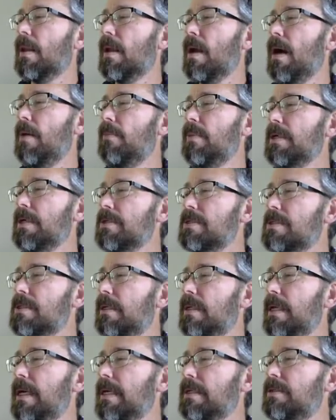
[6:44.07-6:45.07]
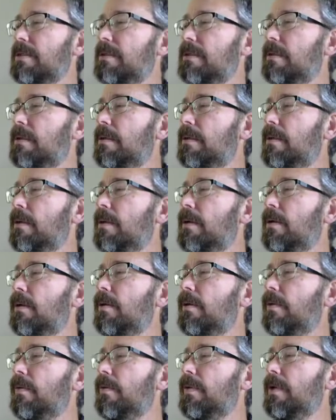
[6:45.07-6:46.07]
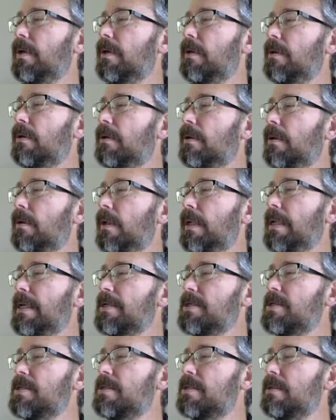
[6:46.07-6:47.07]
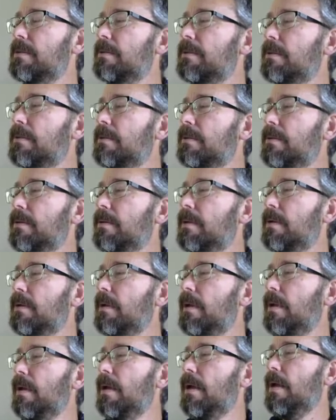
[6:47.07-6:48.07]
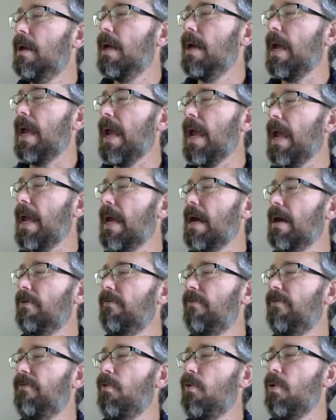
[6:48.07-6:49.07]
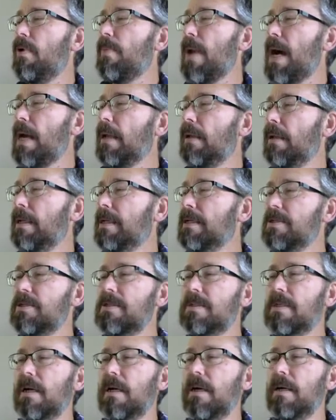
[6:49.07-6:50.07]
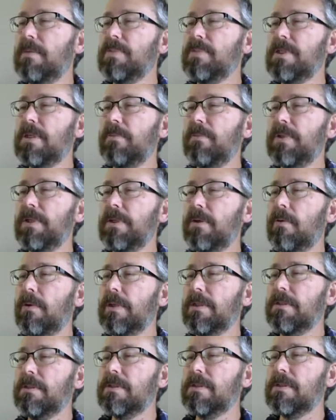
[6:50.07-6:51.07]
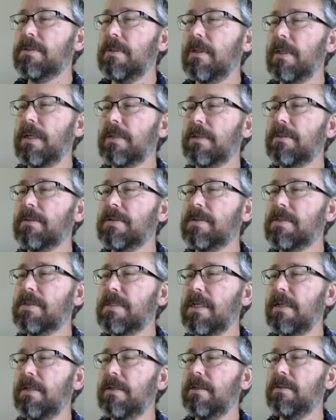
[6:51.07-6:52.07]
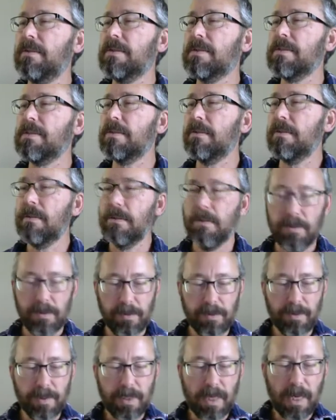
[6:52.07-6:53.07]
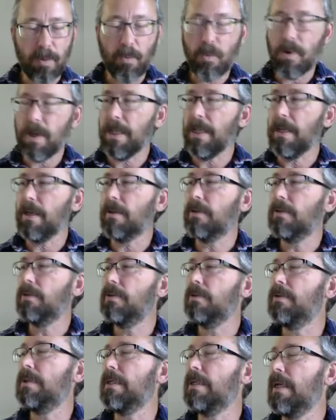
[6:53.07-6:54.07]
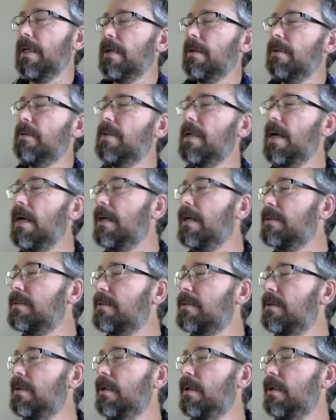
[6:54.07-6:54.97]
I'm going to select the list. And for my list, I'm simply going to select the cells that I want included in that